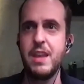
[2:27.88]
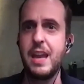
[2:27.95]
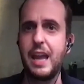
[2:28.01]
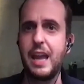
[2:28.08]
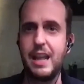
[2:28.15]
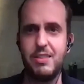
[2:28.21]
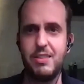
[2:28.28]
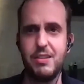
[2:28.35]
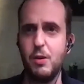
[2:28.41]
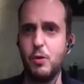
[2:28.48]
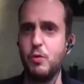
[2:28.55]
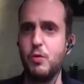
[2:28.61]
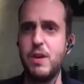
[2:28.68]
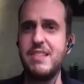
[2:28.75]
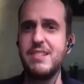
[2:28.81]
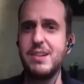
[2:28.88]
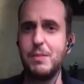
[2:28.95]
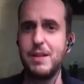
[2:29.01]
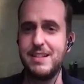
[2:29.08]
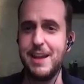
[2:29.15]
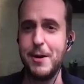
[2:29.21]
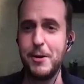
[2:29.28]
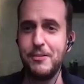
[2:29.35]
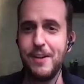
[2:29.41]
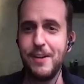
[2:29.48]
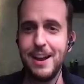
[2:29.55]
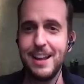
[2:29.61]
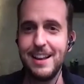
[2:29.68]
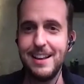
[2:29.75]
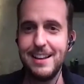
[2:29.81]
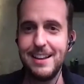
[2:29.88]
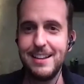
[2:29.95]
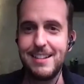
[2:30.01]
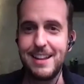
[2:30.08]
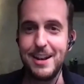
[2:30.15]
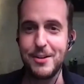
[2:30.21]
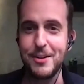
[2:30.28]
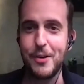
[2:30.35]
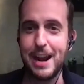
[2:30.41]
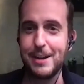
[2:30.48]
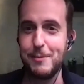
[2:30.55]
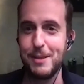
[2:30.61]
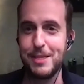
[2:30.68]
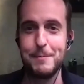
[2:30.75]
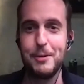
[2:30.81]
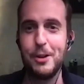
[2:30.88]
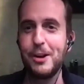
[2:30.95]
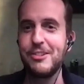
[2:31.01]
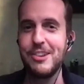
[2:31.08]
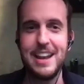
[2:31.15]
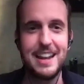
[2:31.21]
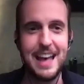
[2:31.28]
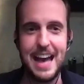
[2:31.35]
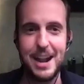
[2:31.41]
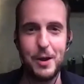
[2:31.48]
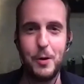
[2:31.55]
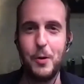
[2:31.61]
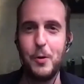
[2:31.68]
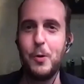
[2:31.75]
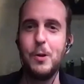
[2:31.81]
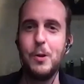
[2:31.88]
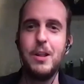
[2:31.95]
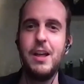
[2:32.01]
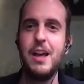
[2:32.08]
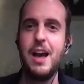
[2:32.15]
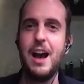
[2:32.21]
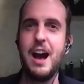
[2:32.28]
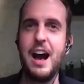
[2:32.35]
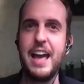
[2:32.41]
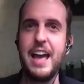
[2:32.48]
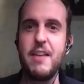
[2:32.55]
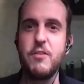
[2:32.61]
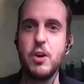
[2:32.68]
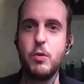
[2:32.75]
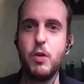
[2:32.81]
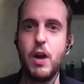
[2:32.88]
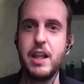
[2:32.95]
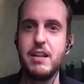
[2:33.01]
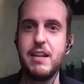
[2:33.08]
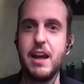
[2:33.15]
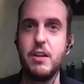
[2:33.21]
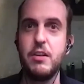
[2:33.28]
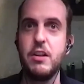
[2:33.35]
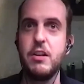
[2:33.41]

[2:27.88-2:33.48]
It's reasonably terrifying to interact with the blockchain at all if you're writing down